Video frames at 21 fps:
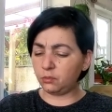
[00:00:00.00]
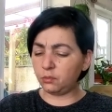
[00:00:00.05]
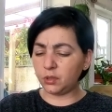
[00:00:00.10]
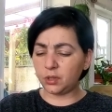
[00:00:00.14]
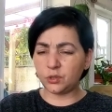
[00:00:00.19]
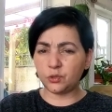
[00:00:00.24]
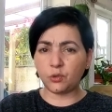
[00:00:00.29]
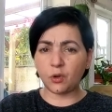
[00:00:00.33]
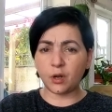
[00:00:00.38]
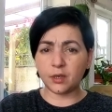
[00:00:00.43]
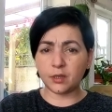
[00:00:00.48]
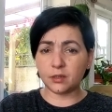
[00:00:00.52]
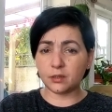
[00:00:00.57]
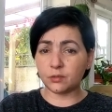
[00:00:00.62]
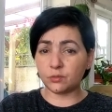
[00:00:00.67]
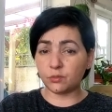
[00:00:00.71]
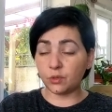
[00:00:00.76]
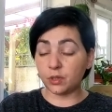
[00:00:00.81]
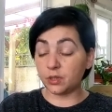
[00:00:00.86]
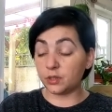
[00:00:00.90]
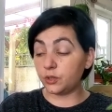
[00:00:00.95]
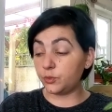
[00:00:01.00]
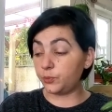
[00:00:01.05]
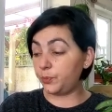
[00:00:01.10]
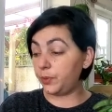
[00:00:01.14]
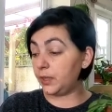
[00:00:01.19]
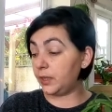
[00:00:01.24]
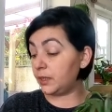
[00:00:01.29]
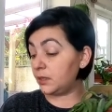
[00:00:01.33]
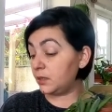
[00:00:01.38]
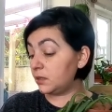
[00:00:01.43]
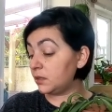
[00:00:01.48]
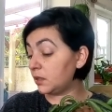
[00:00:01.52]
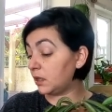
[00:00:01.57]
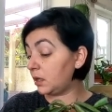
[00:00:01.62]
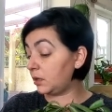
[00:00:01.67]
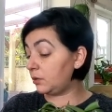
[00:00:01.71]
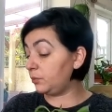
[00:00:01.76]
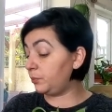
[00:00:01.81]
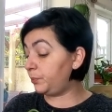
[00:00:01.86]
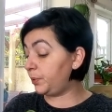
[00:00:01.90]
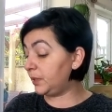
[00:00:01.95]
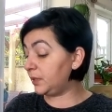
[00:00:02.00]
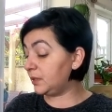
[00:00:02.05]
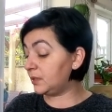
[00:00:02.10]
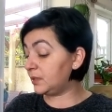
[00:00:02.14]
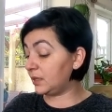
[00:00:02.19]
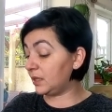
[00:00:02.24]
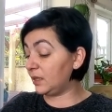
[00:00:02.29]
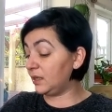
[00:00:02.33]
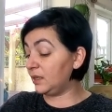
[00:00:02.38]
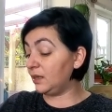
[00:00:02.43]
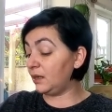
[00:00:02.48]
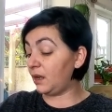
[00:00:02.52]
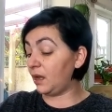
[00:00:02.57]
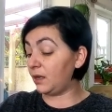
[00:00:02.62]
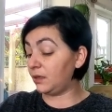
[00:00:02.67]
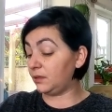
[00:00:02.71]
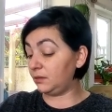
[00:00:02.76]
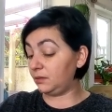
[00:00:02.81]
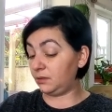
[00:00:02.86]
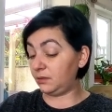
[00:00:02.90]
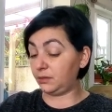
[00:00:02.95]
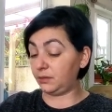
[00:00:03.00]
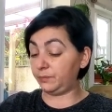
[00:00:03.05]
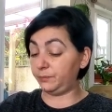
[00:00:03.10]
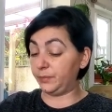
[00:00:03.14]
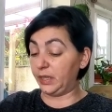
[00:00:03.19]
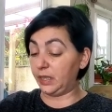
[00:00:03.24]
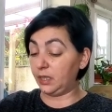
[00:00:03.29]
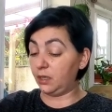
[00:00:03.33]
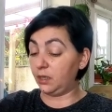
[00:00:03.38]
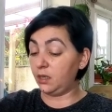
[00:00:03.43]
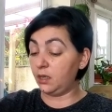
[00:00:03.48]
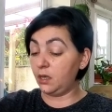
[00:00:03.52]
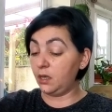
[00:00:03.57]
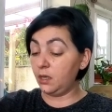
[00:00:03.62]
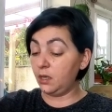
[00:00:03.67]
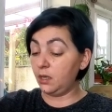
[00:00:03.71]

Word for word: Which one is which? Please, can you please enlighten me?